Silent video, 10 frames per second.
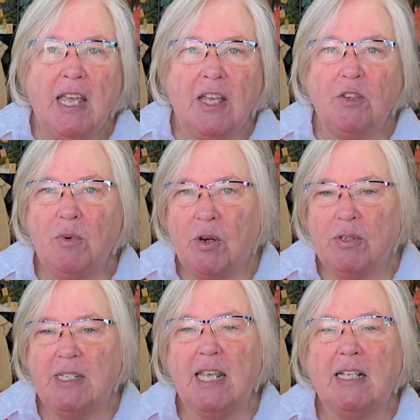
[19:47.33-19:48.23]
and the
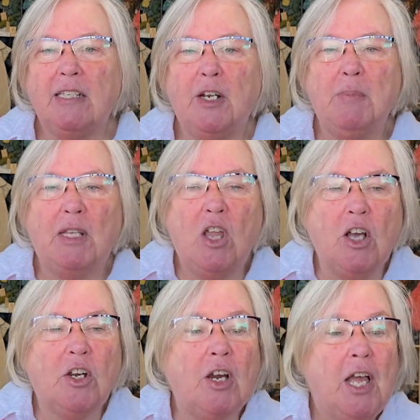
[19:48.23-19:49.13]
rows take a little bit
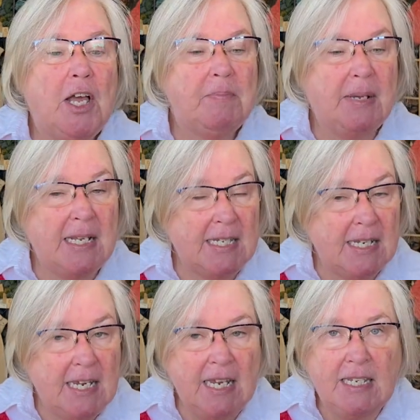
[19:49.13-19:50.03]
longer. But it's
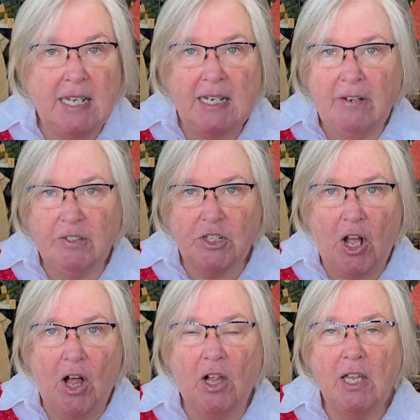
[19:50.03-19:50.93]
an easy enough
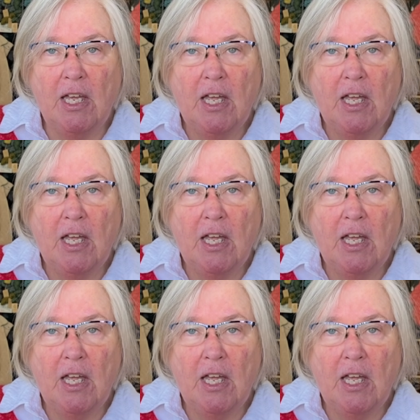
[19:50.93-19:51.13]
shawl.